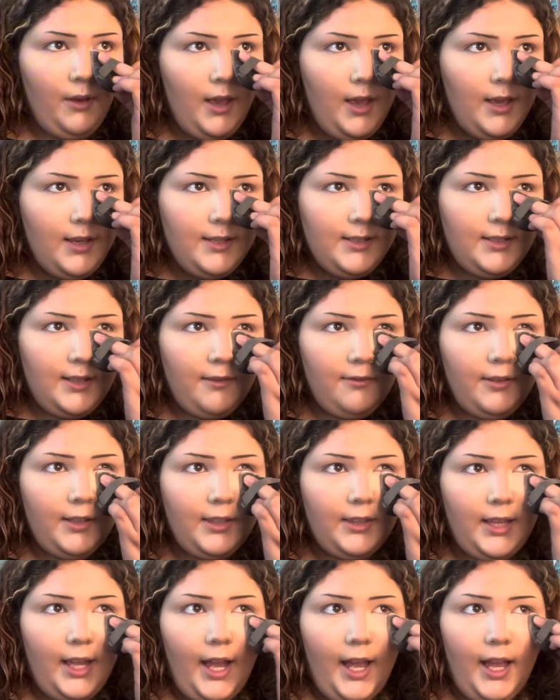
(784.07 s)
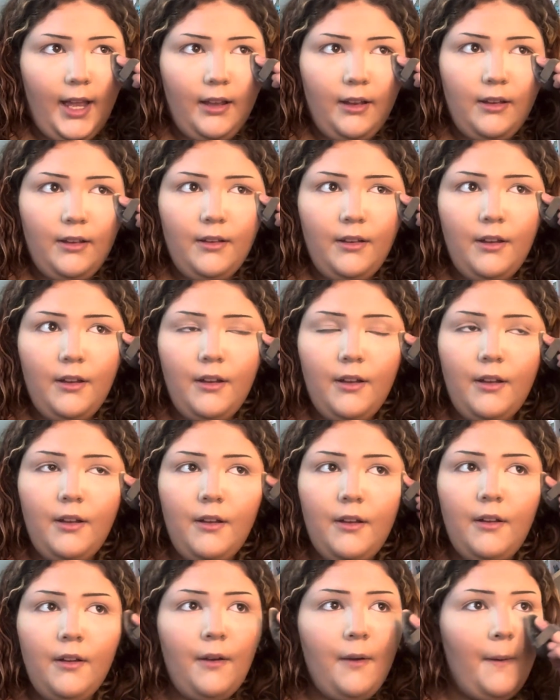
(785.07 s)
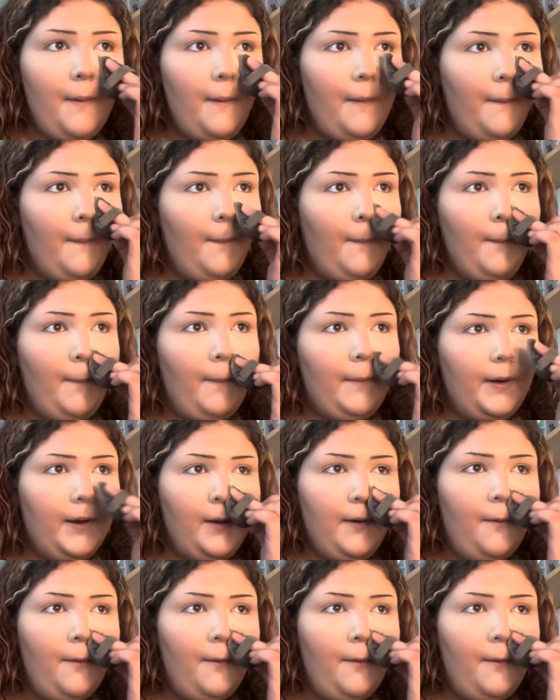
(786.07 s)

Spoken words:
stuff like that, who